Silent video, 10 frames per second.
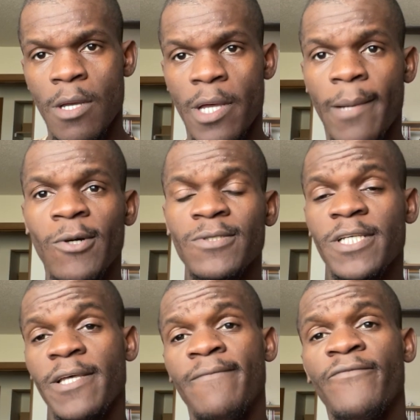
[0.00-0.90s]

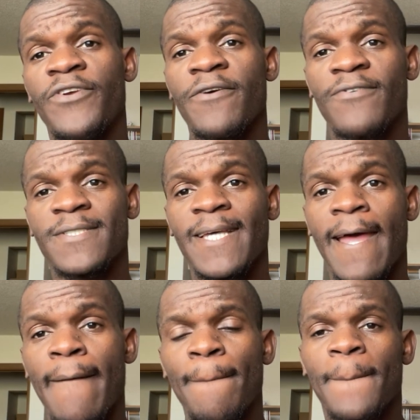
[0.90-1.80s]
MOD video for
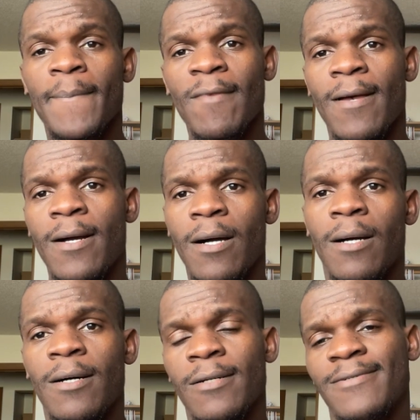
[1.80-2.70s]
today.
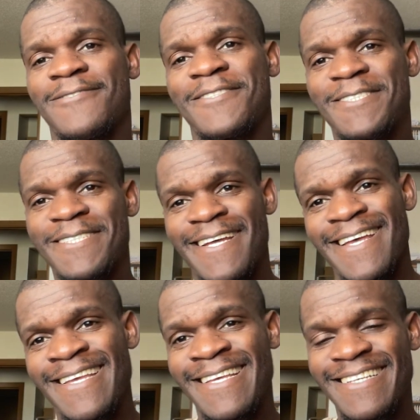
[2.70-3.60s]

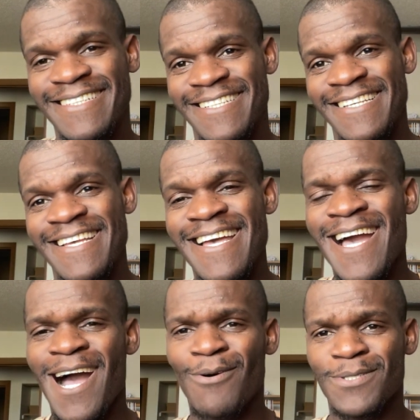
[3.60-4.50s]
Today
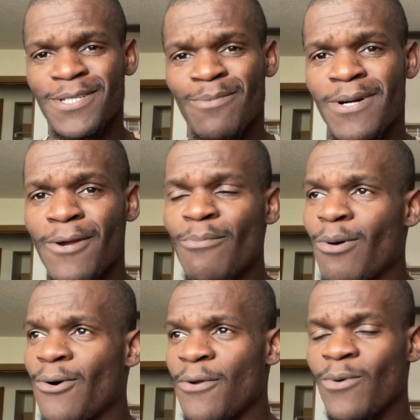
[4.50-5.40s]
I want to talk about our
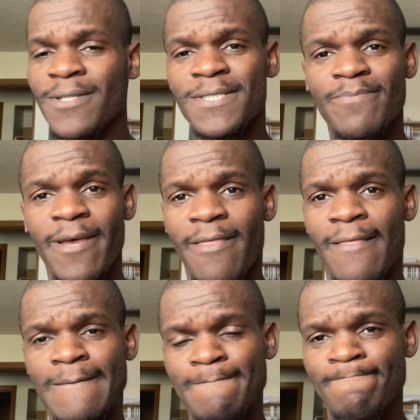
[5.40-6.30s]
boy Will Smith.
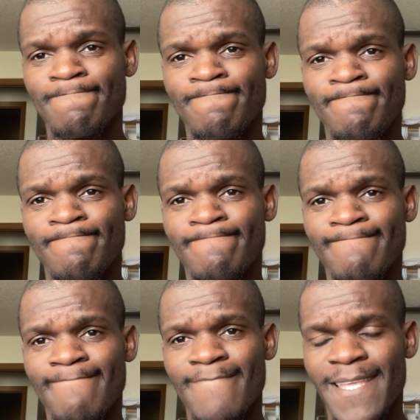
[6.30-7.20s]

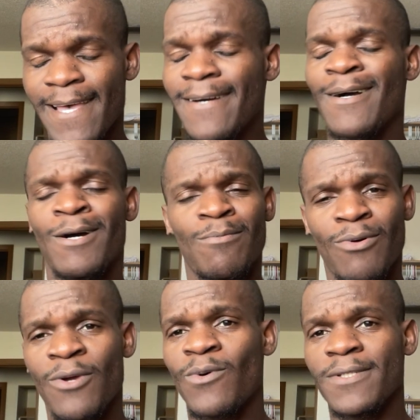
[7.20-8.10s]
Yeah, our
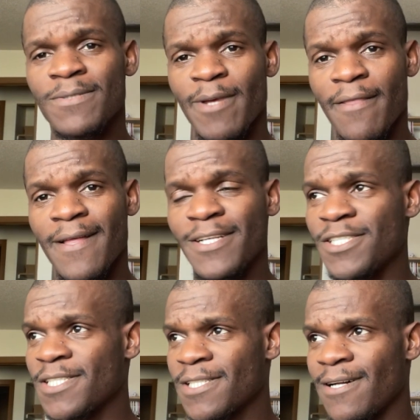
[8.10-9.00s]
boy Will Smith. I
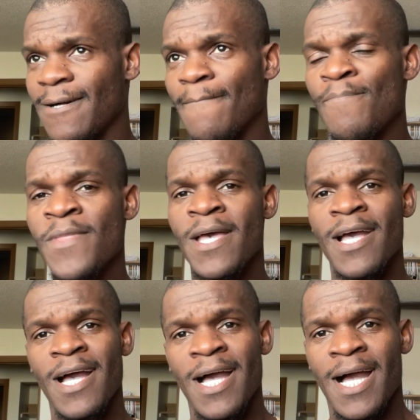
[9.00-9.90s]
just
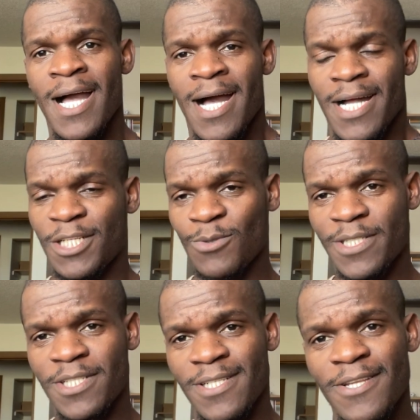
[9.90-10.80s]

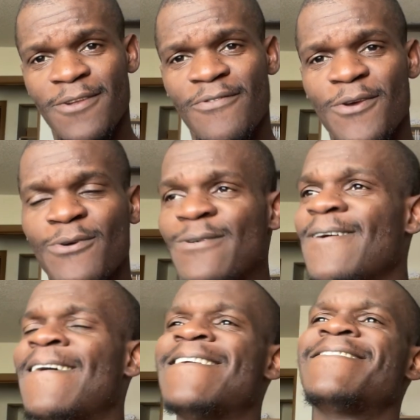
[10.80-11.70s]
watched his interview.
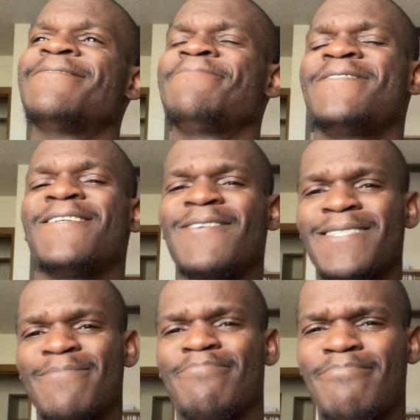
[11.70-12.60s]
His
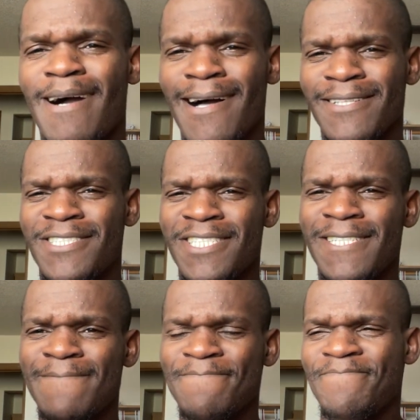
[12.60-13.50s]

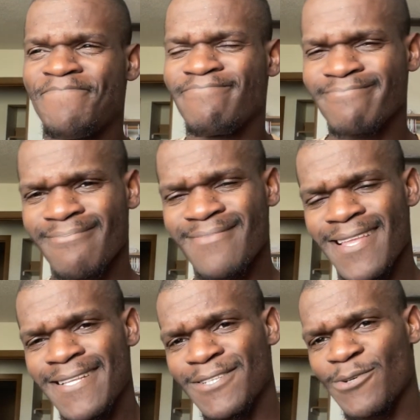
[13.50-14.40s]
apology
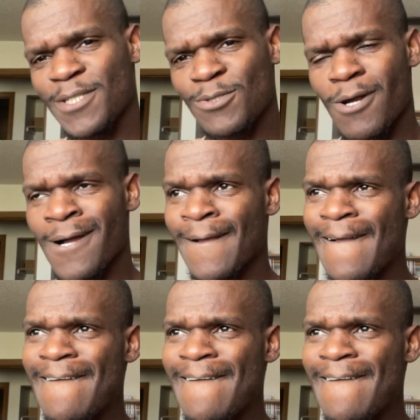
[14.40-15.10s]
to Chris Rock,